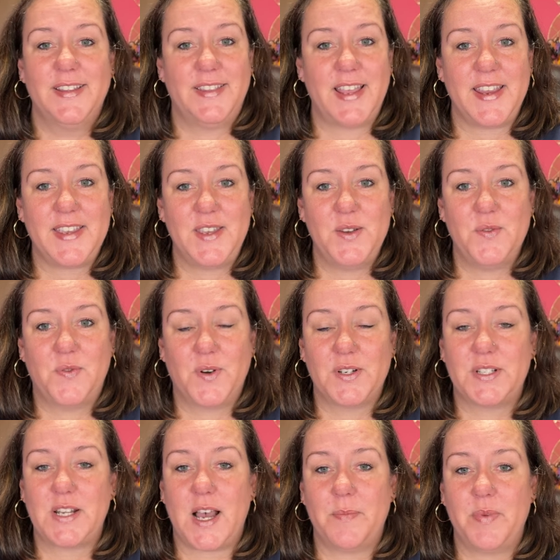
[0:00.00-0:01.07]
thank you for
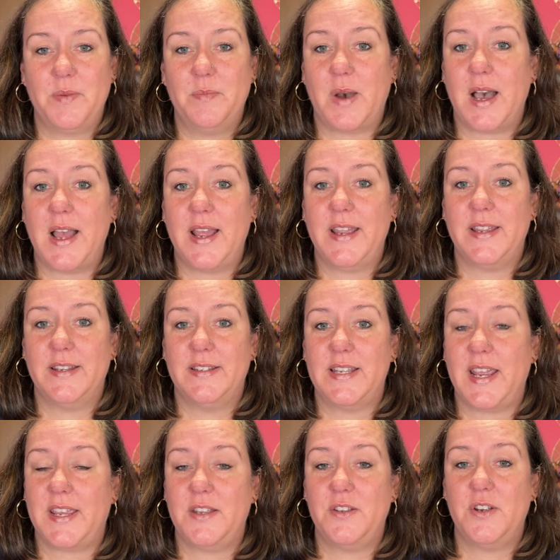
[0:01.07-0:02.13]
stopping by and
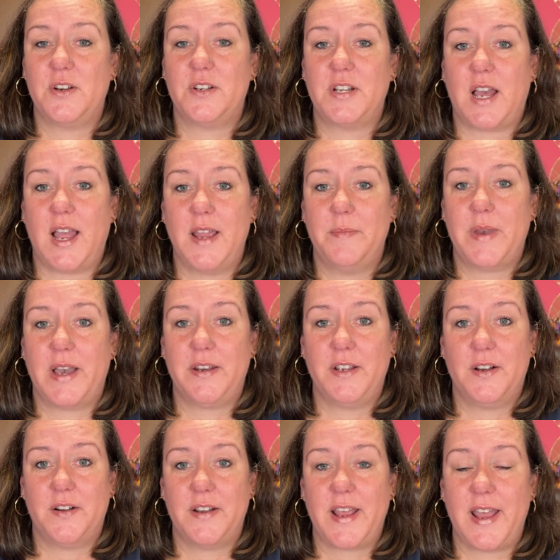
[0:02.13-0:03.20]
taking your time out of
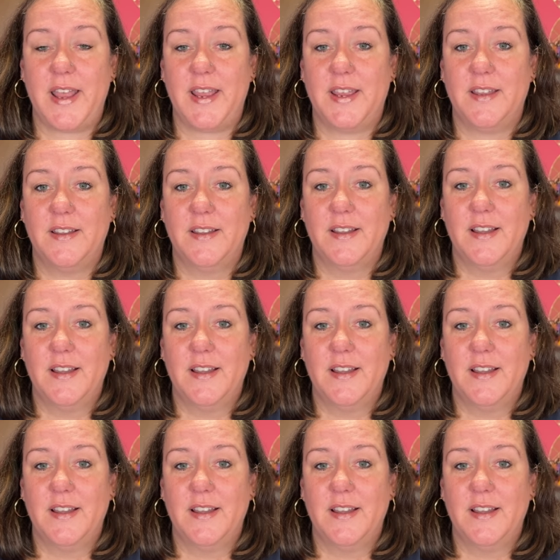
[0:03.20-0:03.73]
your day